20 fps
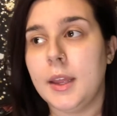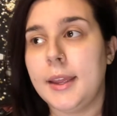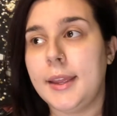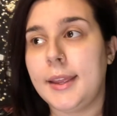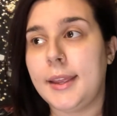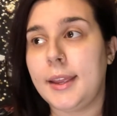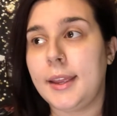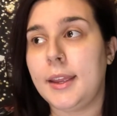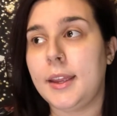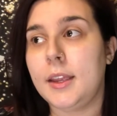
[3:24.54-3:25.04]

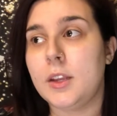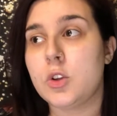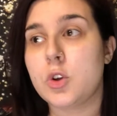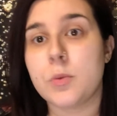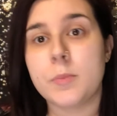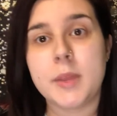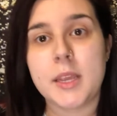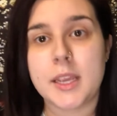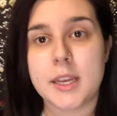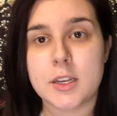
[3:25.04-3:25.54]
he
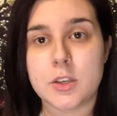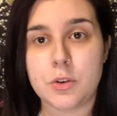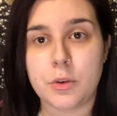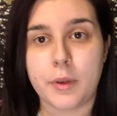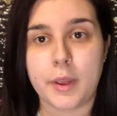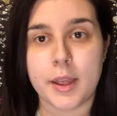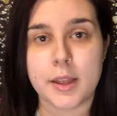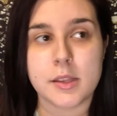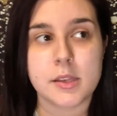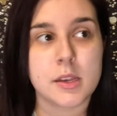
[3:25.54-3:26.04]
told me he had 2
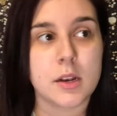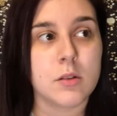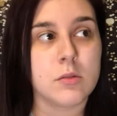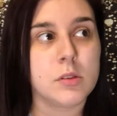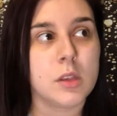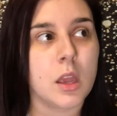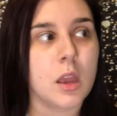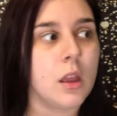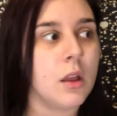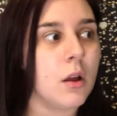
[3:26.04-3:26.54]
kids. And I
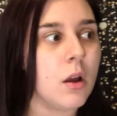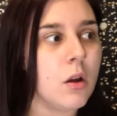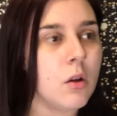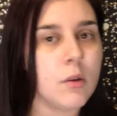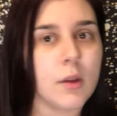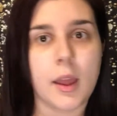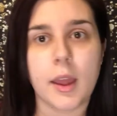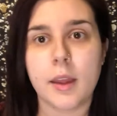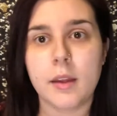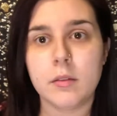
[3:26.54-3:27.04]
was like,
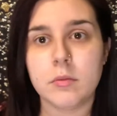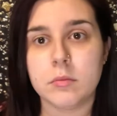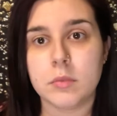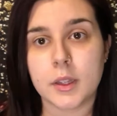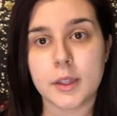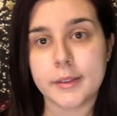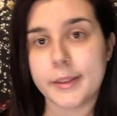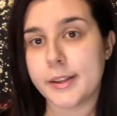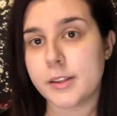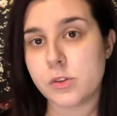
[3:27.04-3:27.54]
okay,
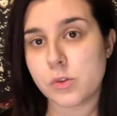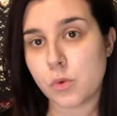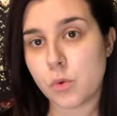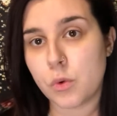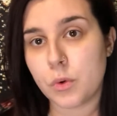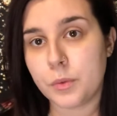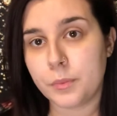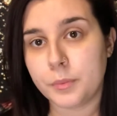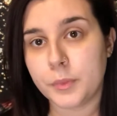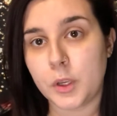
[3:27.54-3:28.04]
like, that's
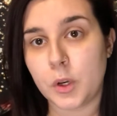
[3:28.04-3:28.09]
cool.